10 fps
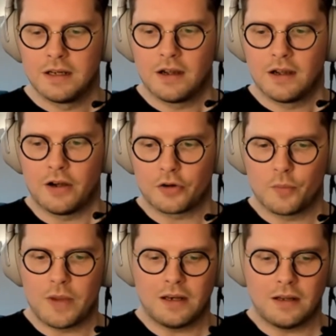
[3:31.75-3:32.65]

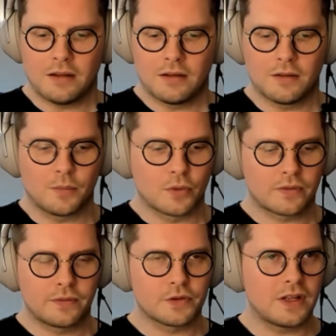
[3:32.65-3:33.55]
automating the
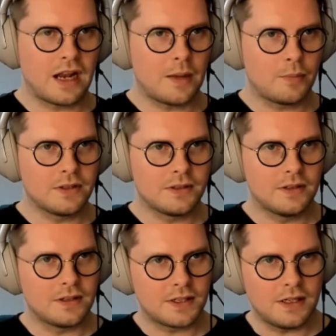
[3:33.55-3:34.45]
workflows that happen
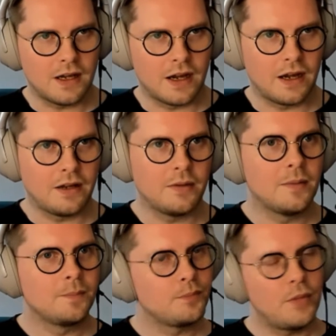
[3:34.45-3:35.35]
in CI,
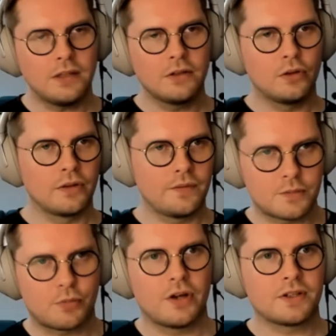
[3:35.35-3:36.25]
making all of
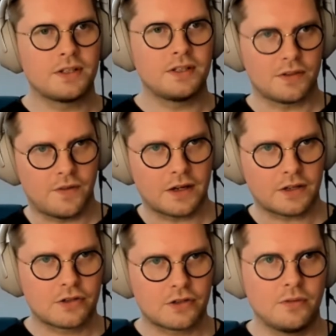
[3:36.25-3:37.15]
these processes
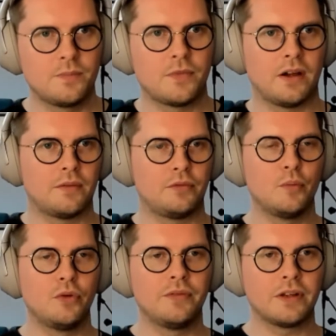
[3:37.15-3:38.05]
faster,
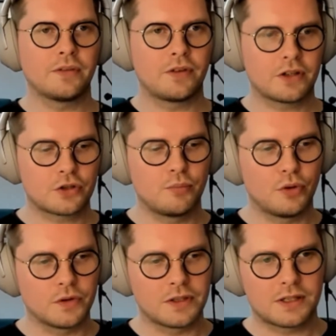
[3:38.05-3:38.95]
removing friction
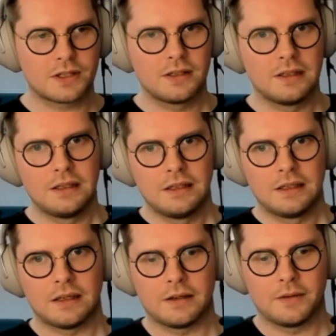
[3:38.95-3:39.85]
points,
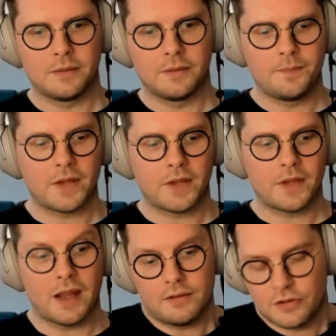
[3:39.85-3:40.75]

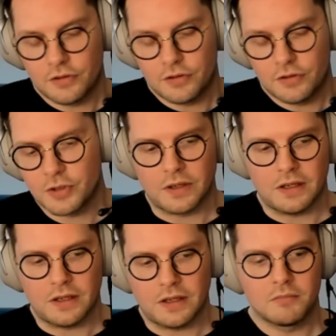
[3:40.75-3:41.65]
and to some
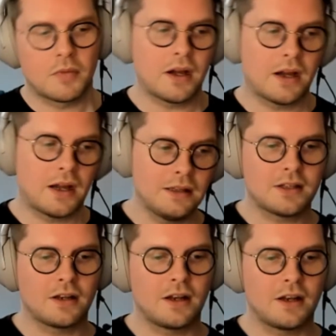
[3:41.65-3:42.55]
degree, at
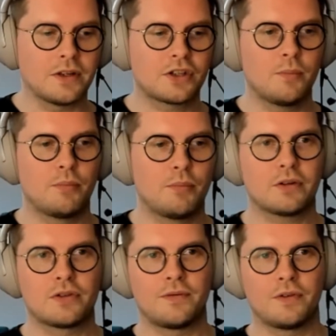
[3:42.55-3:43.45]
least allowing some
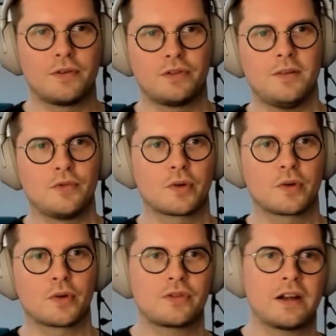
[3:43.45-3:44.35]
parts of your team
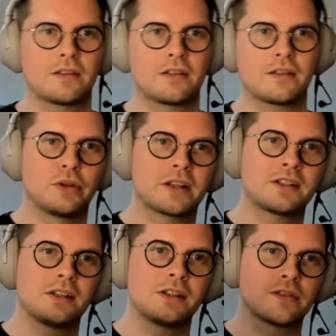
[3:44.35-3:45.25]
to abstract the
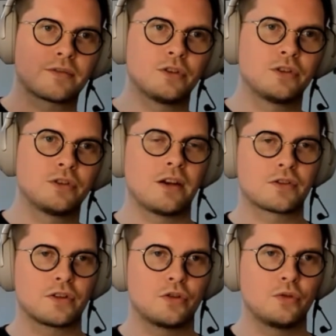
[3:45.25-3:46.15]
complexities of
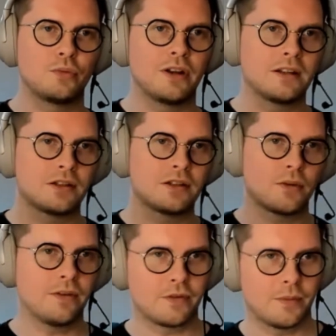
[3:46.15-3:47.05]
containers and
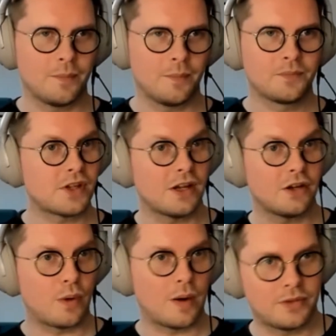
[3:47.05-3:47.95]
Kubernetes away from,
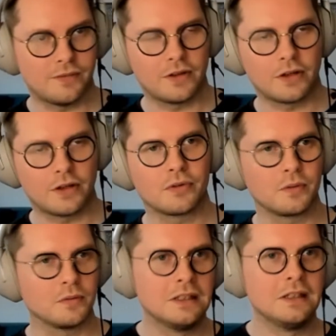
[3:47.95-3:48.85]
say, your web
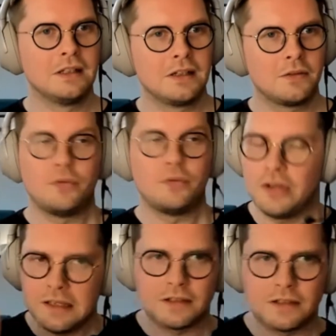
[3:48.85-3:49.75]
developer who
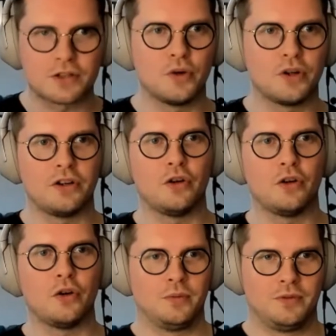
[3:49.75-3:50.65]
really doesn't want to
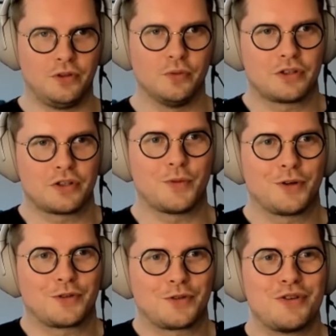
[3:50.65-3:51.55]
know too much
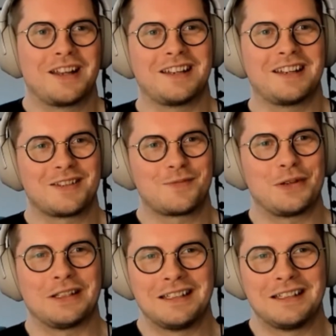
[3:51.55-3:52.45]
about
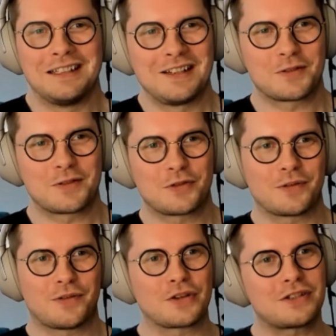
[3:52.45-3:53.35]
Kubernetes, but
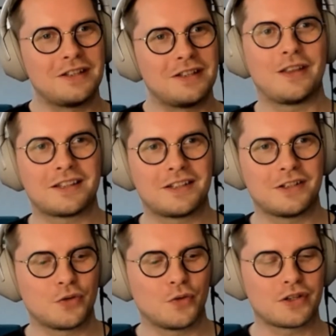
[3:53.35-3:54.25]
sort of thrust into
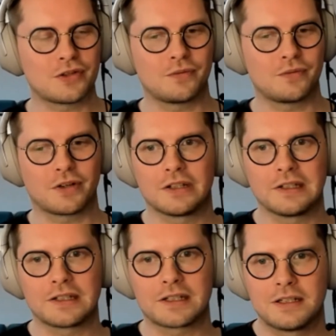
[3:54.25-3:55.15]
that situation
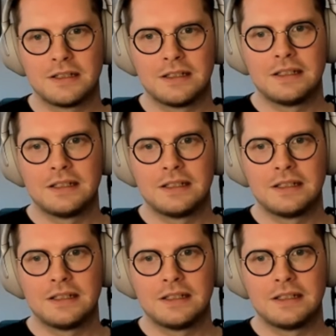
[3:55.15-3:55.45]
regardless.